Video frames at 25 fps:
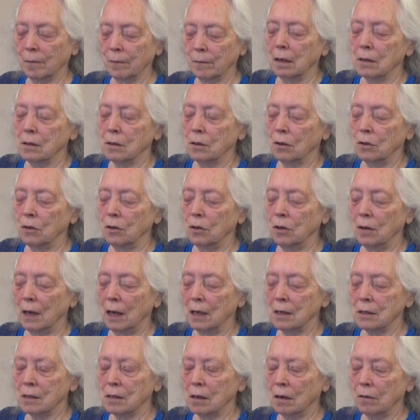So do
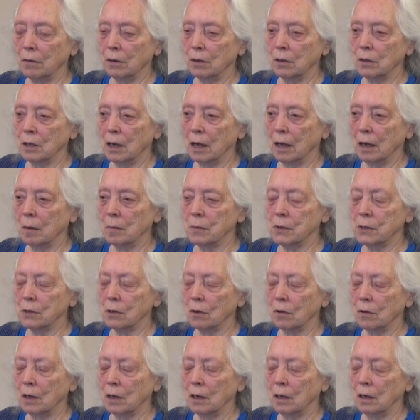that several times
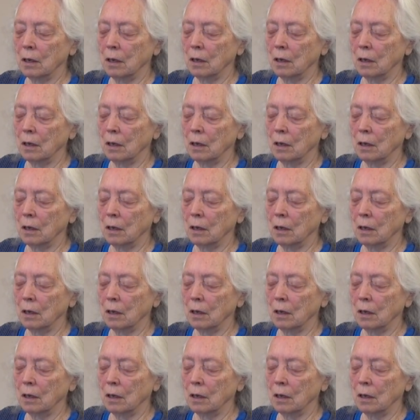so that